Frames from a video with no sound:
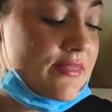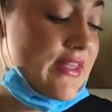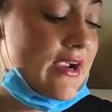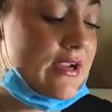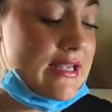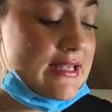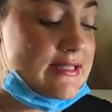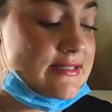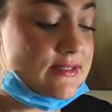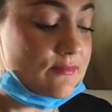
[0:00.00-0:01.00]
There
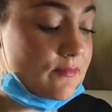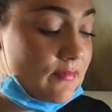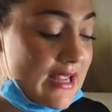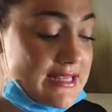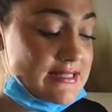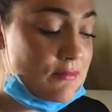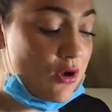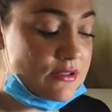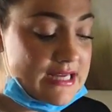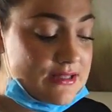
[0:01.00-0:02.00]
is a
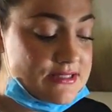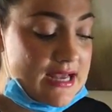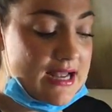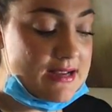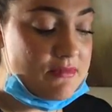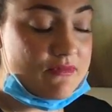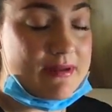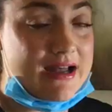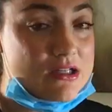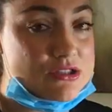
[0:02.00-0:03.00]
small downtime of
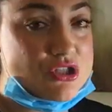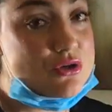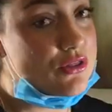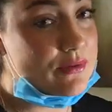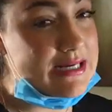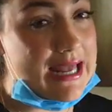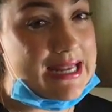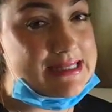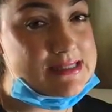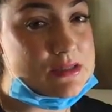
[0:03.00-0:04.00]
about 2 to 3
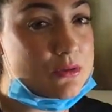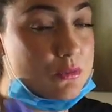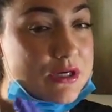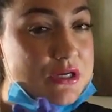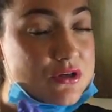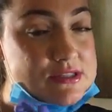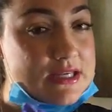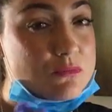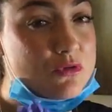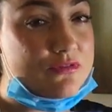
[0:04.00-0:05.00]
days where your
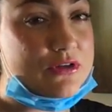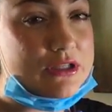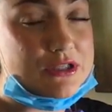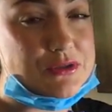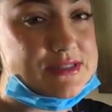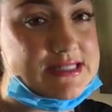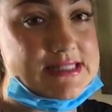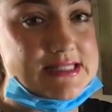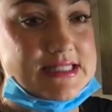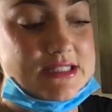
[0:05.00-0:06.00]
skin will feel a little
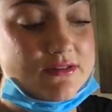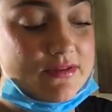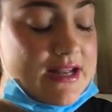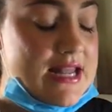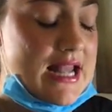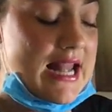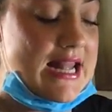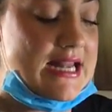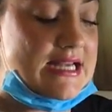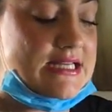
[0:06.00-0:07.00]
sensitive
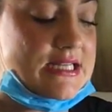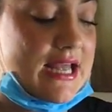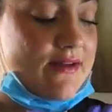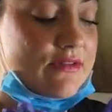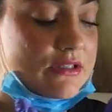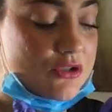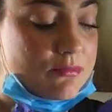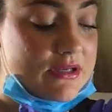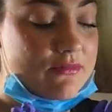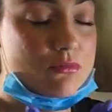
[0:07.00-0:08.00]
and have a little
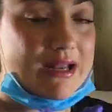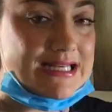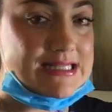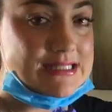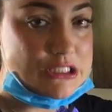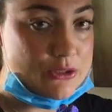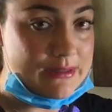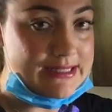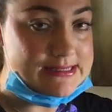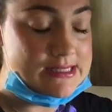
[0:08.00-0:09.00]
bit of a redness to
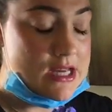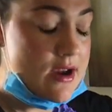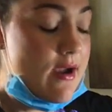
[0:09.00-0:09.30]
it.